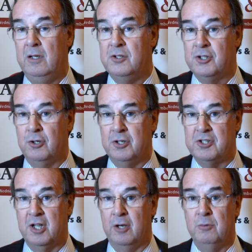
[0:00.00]
insurers
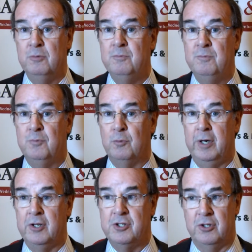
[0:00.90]
go for
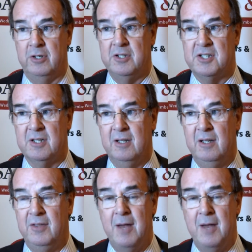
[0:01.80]
reinsurance, their